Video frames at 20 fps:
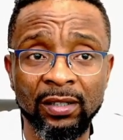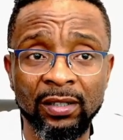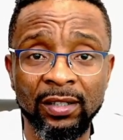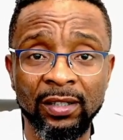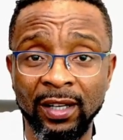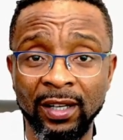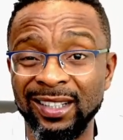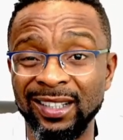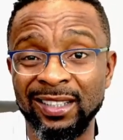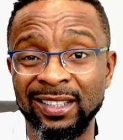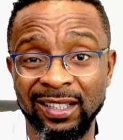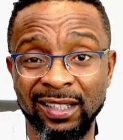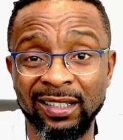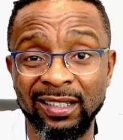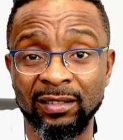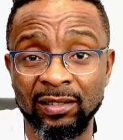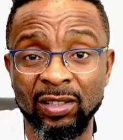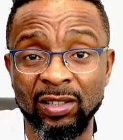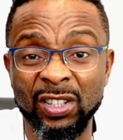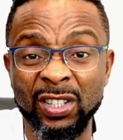Like they
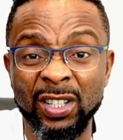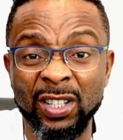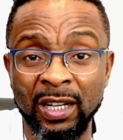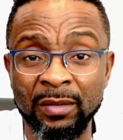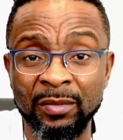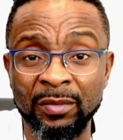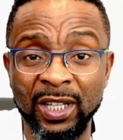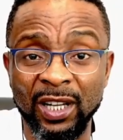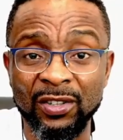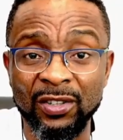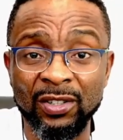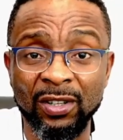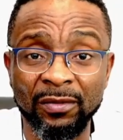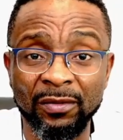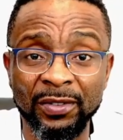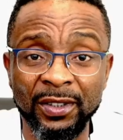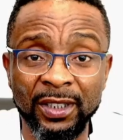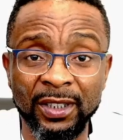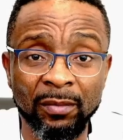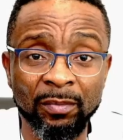describe their stuff
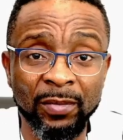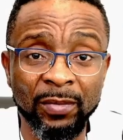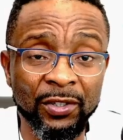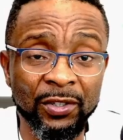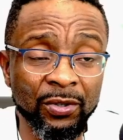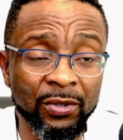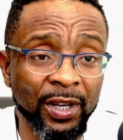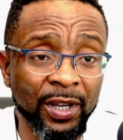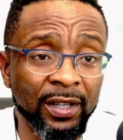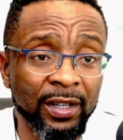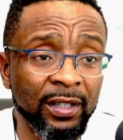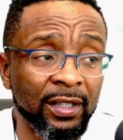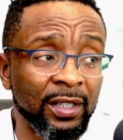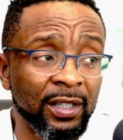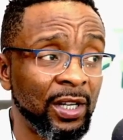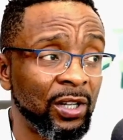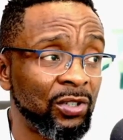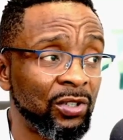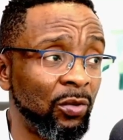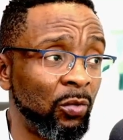in that place, okay?
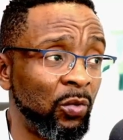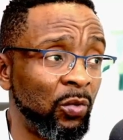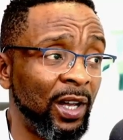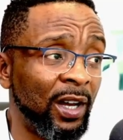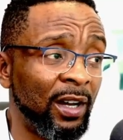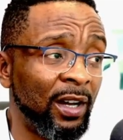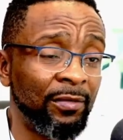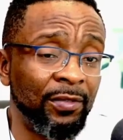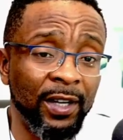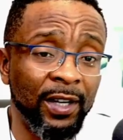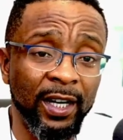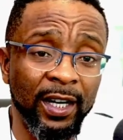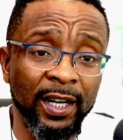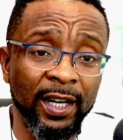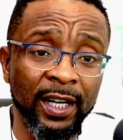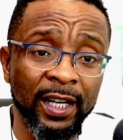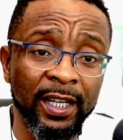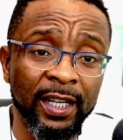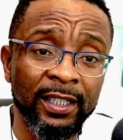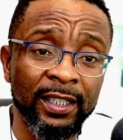So we have
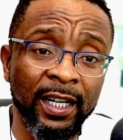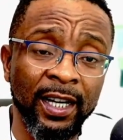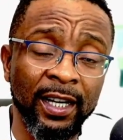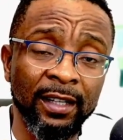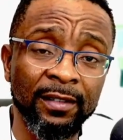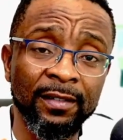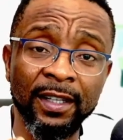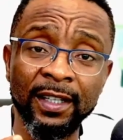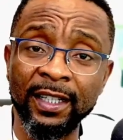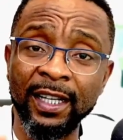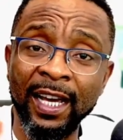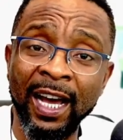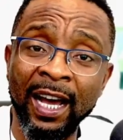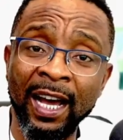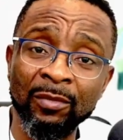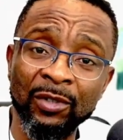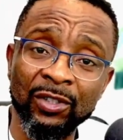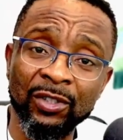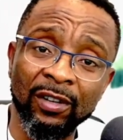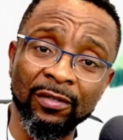3
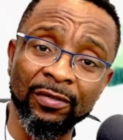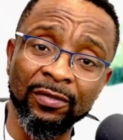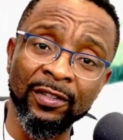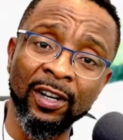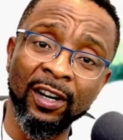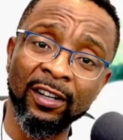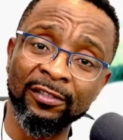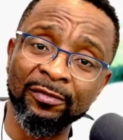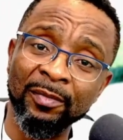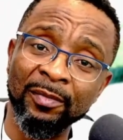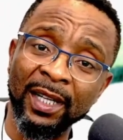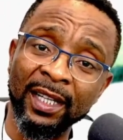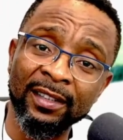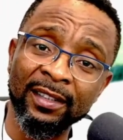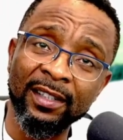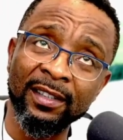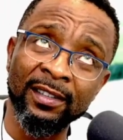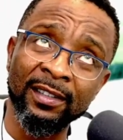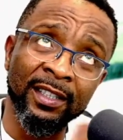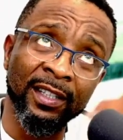arms of government:
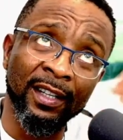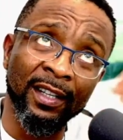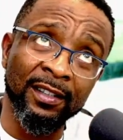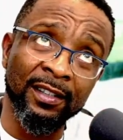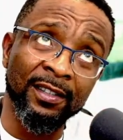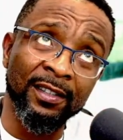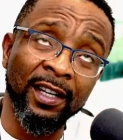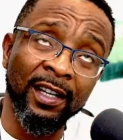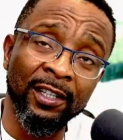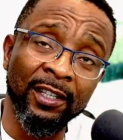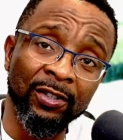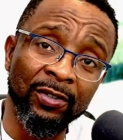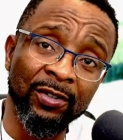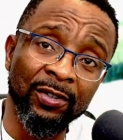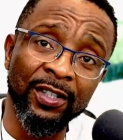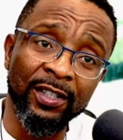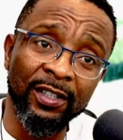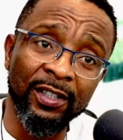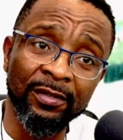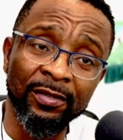the
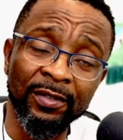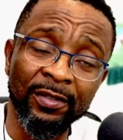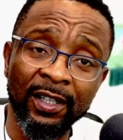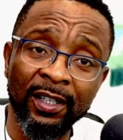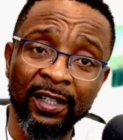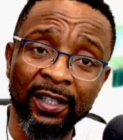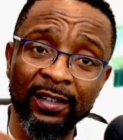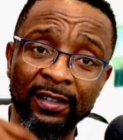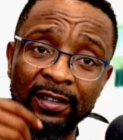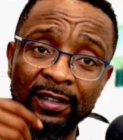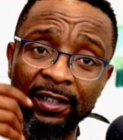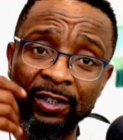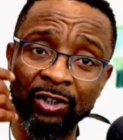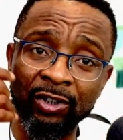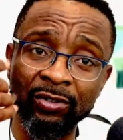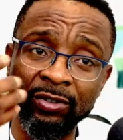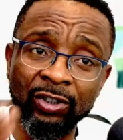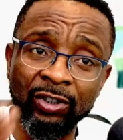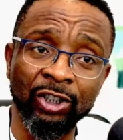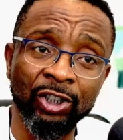executive, the
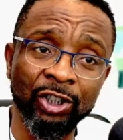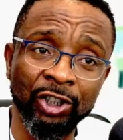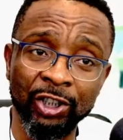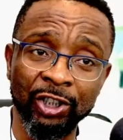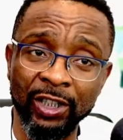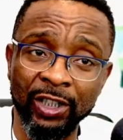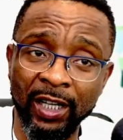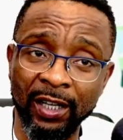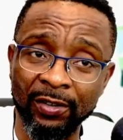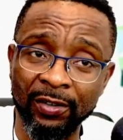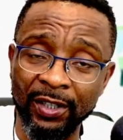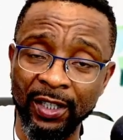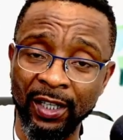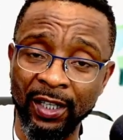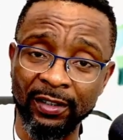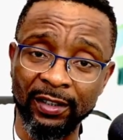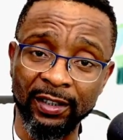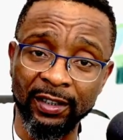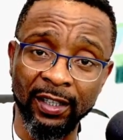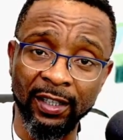judiciary, and
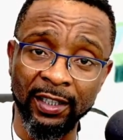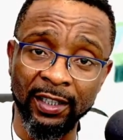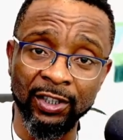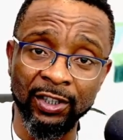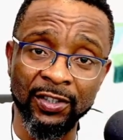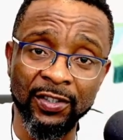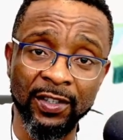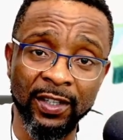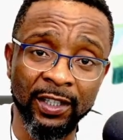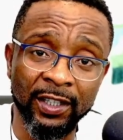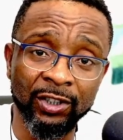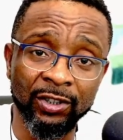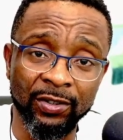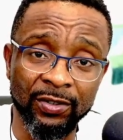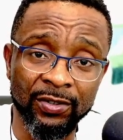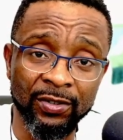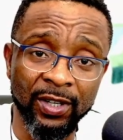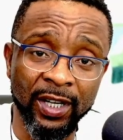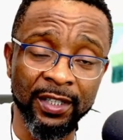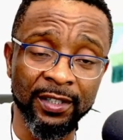the
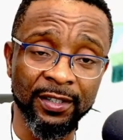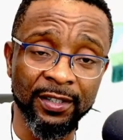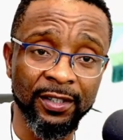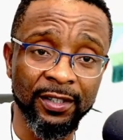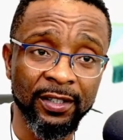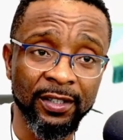legislatures, right?